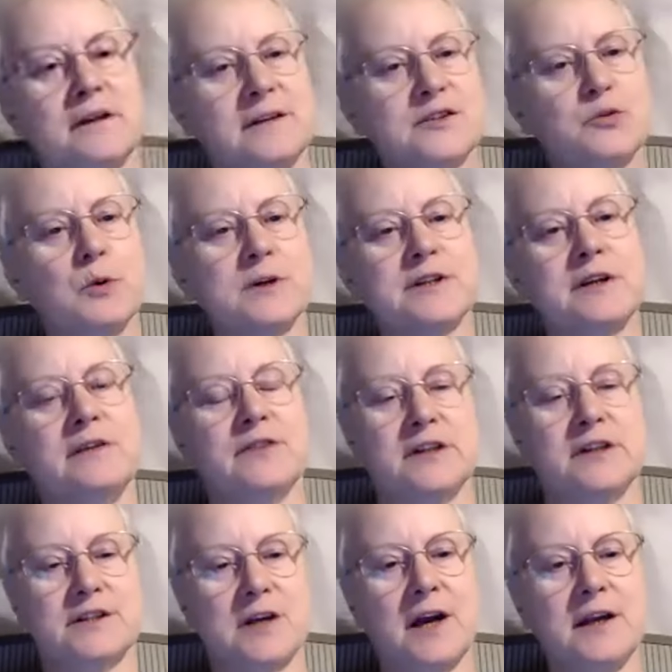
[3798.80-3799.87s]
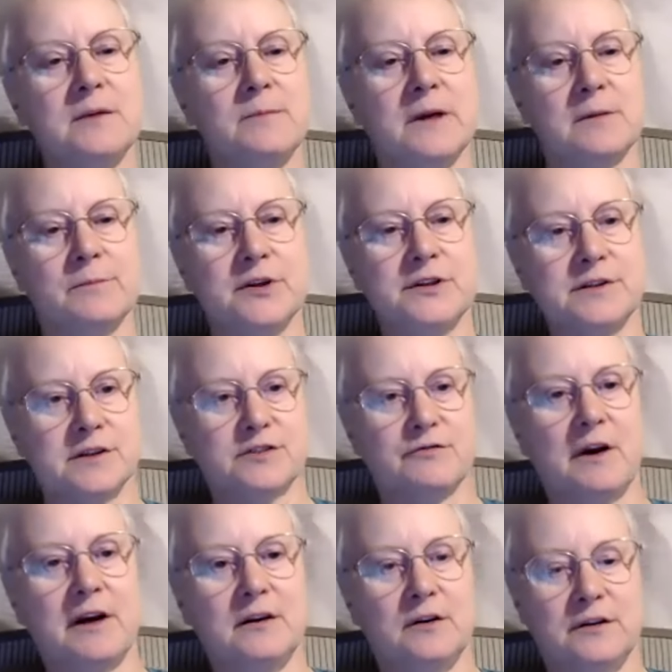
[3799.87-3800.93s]
this wasn't even designed to be a business,
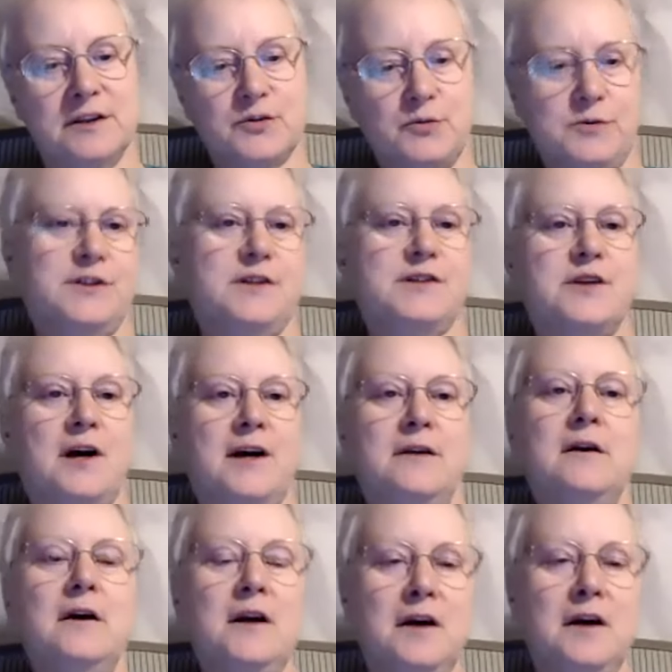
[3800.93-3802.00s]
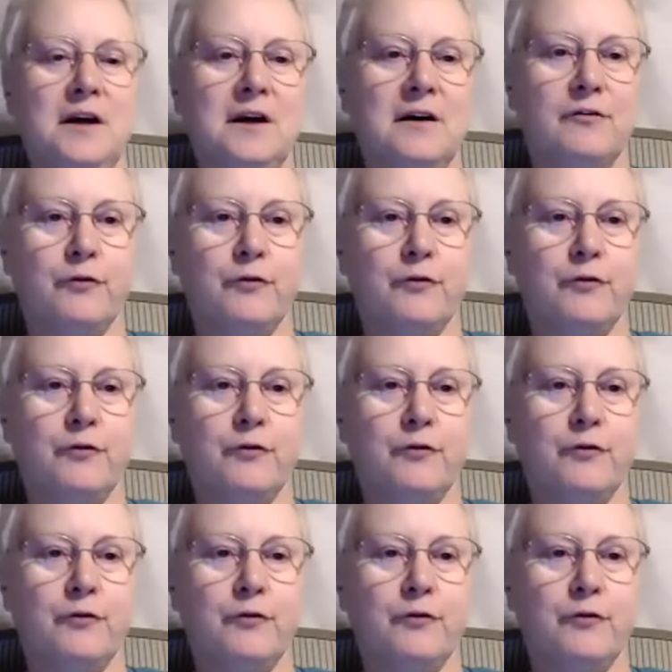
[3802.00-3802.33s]
right? This was designed oh,